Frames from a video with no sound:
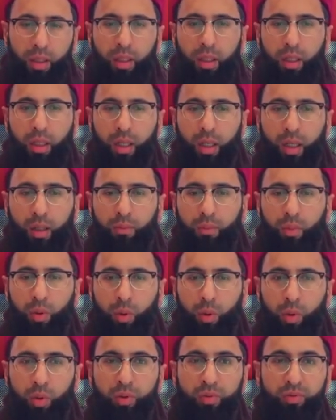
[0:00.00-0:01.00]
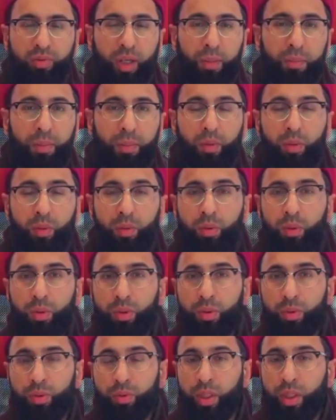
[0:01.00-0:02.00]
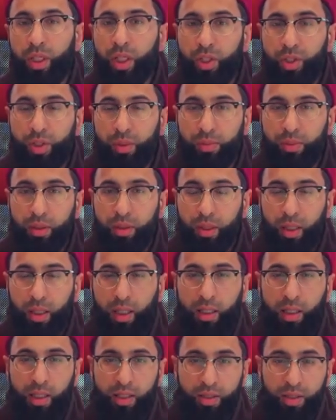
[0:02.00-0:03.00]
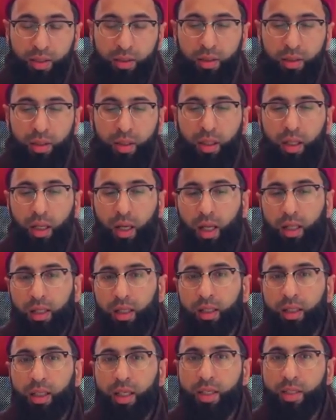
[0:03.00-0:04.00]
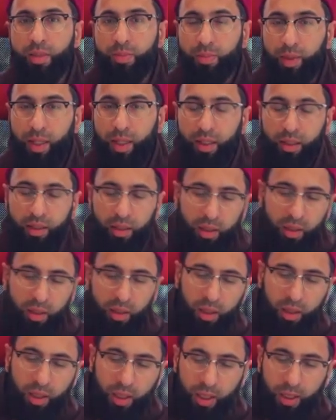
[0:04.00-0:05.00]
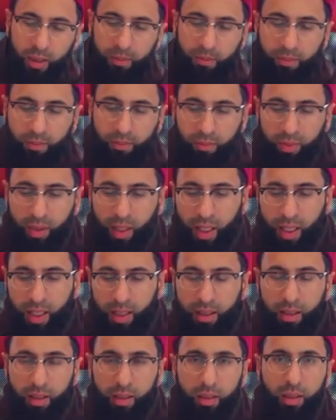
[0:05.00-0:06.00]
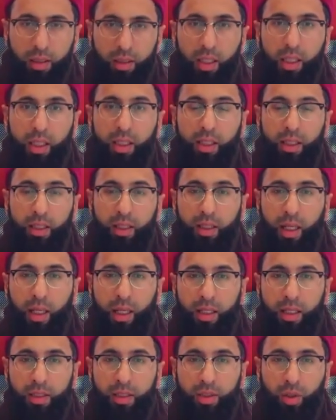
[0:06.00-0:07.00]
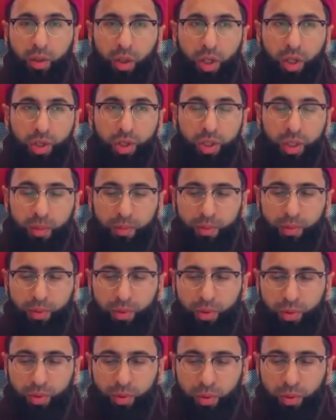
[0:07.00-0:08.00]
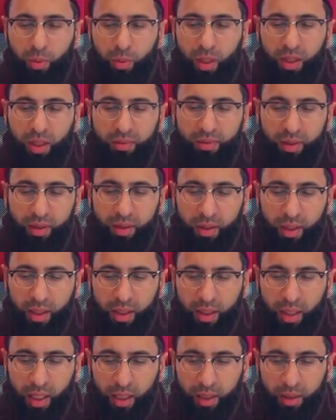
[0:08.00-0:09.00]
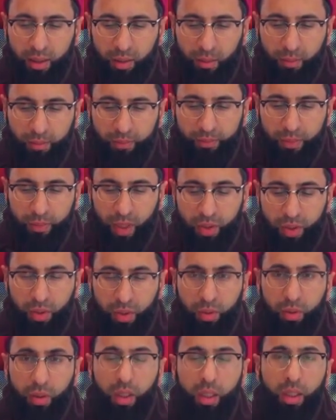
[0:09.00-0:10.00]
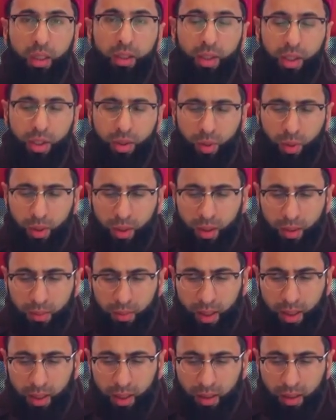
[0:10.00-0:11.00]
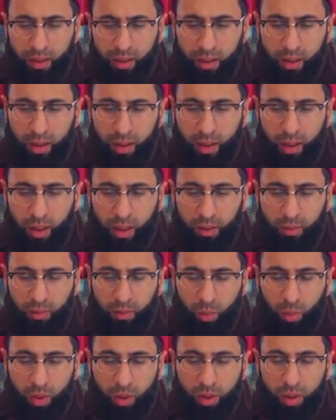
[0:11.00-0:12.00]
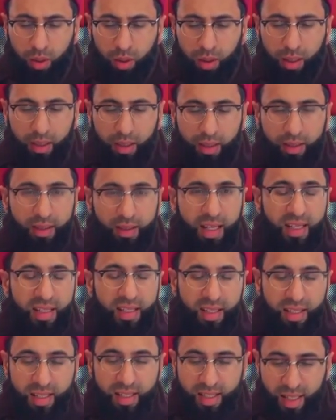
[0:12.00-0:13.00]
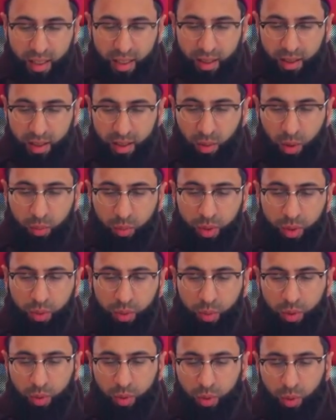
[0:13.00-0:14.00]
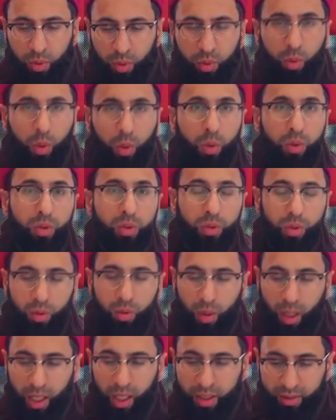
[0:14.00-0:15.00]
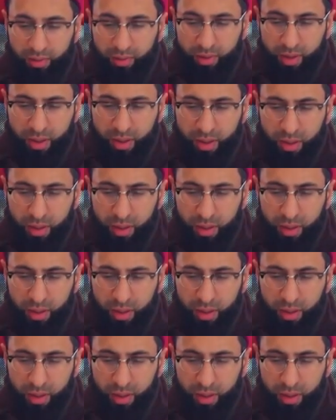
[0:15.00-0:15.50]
Or you find people who go to Egypt, Al Azhar, and then they spread their learning, their scholarship to wherever they end up. So these ulama were not necessarily what we would call quote unquote Hanafis,